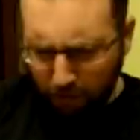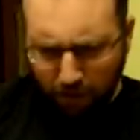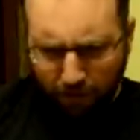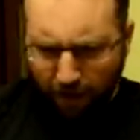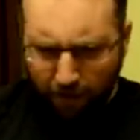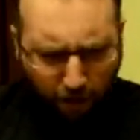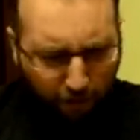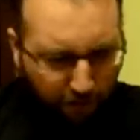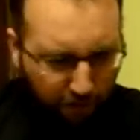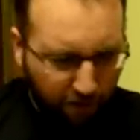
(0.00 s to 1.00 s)
twenty-five, dollar
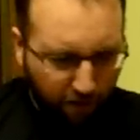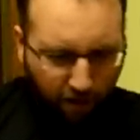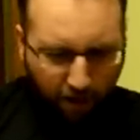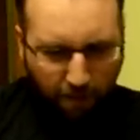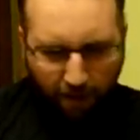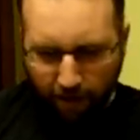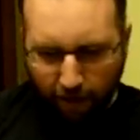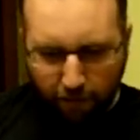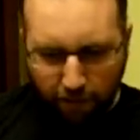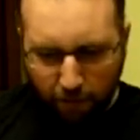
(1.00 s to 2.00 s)
fifty. I didn't pay a
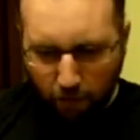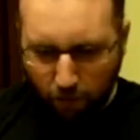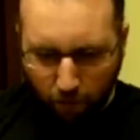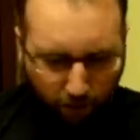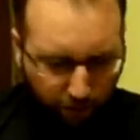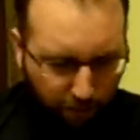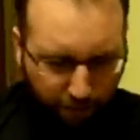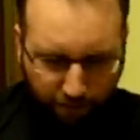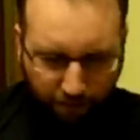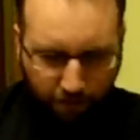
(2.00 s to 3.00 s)
dollar fifty more than one of
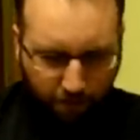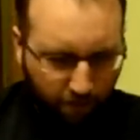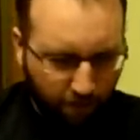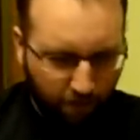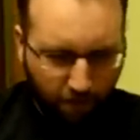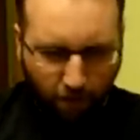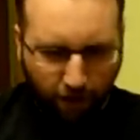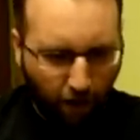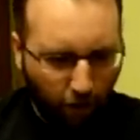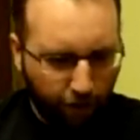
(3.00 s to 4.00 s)
them. So I
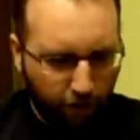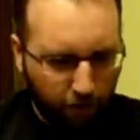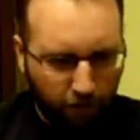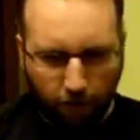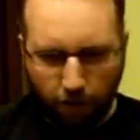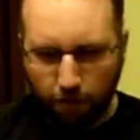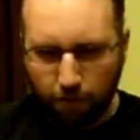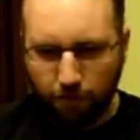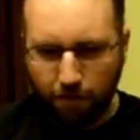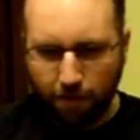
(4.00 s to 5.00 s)
got all those. So
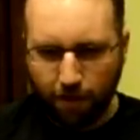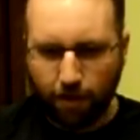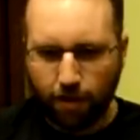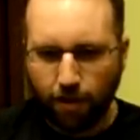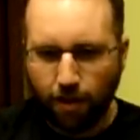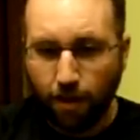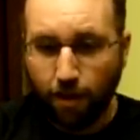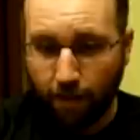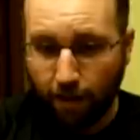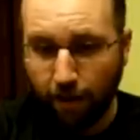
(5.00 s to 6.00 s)
yeah.
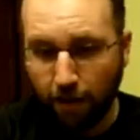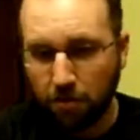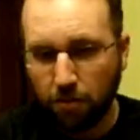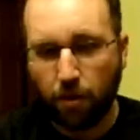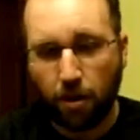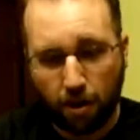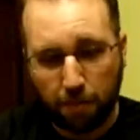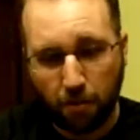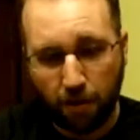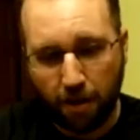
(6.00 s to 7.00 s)
Then I also bought an
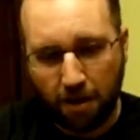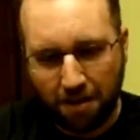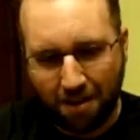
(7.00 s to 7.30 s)
upgrade,